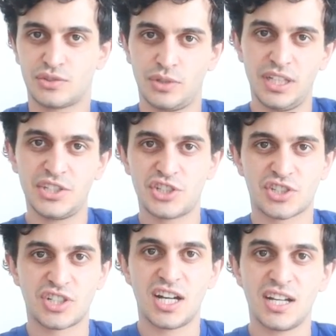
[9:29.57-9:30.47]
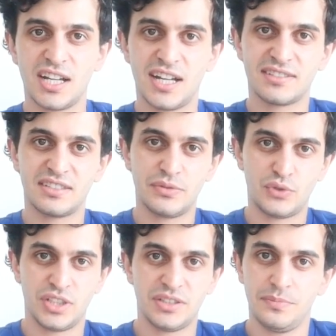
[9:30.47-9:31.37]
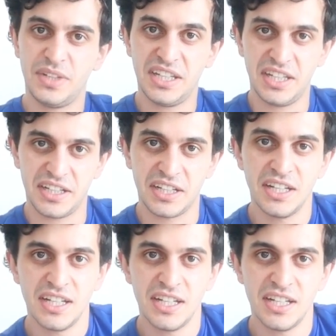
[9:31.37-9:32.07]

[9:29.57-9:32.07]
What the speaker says: So each cry has a different meaning.